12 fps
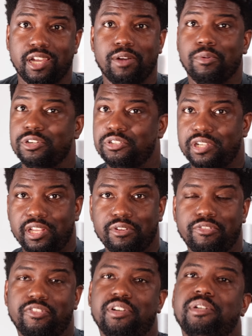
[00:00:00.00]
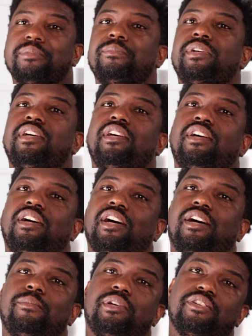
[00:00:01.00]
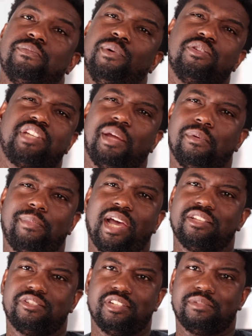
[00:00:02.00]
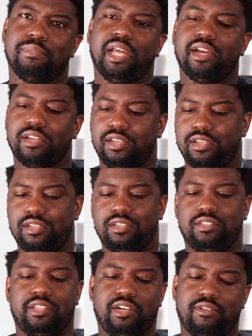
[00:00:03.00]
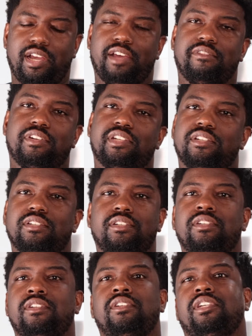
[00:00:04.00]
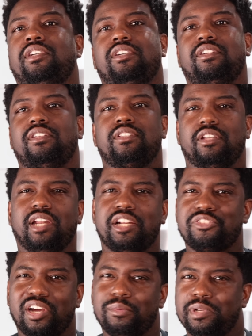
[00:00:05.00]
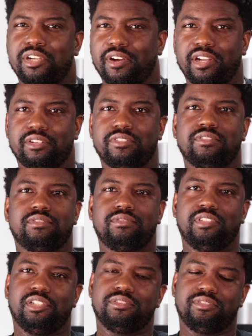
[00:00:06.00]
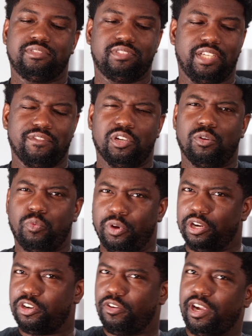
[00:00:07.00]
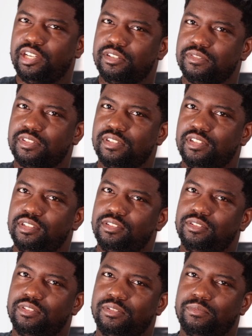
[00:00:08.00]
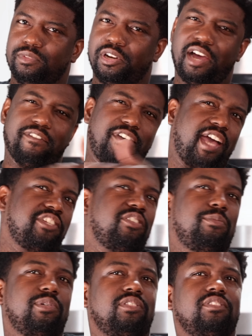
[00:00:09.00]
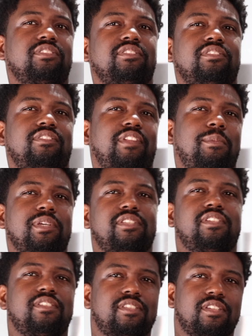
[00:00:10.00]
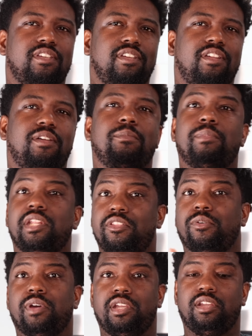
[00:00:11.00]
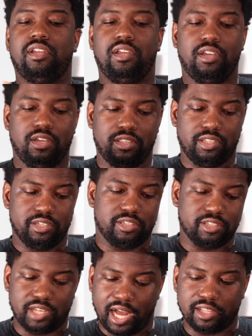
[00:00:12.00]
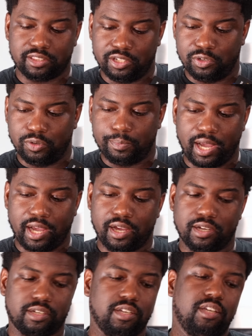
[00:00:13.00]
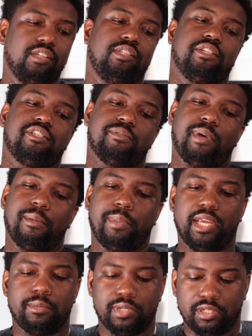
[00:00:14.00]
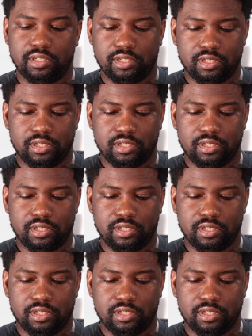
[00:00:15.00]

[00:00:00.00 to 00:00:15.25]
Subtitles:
that, where'd you get it from? Because most camera bags are just black. They don't have any, they're not trying to be creative. You know, even though we're creatives, they're not fashionable, if that makes sense. But either way, this is not the new bag. This is my baby.